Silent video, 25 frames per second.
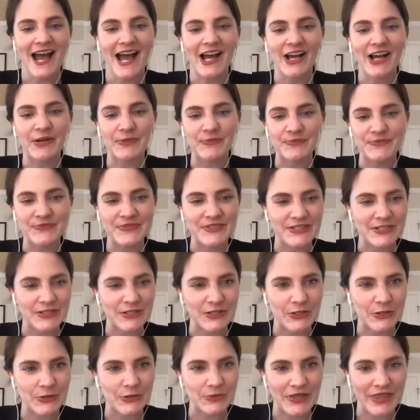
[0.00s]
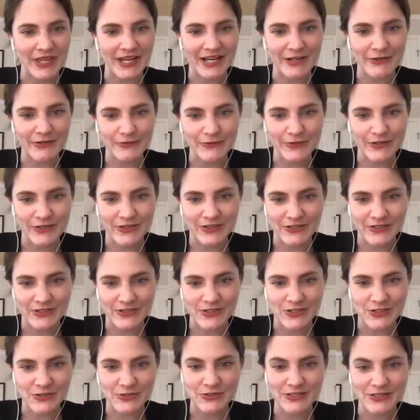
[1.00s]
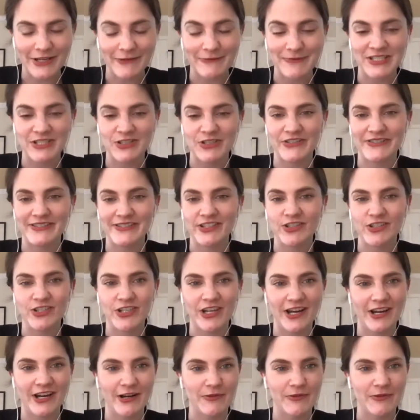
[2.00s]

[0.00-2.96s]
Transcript: Um, so without further ado, let me just share